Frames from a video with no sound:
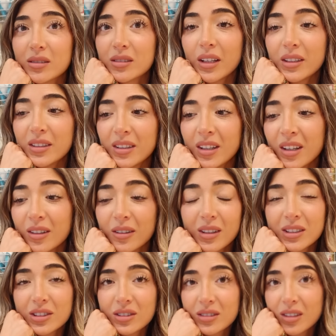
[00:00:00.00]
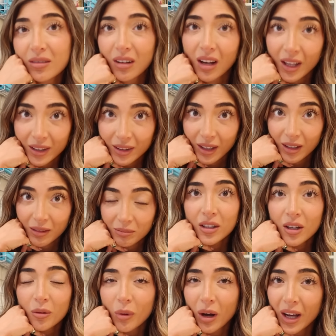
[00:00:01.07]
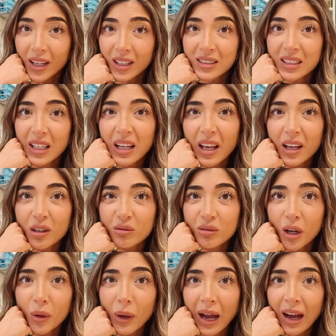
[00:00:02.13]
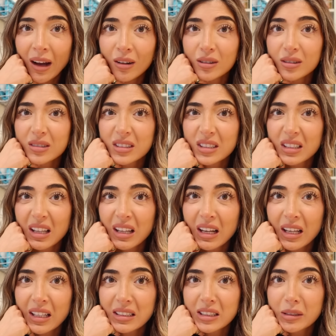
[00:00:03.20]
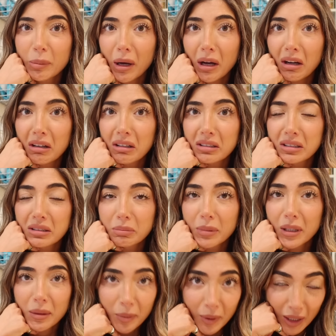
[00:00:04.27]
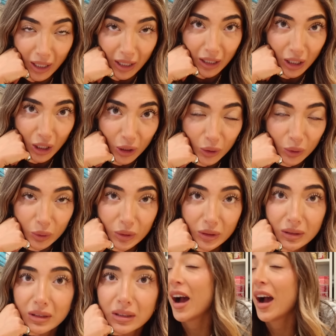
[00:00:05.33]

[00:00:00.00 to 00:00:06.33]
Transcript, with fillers: I don't know. I just don't like them. You know why? Because they like grow out and they're like sparse, uh, but like loads.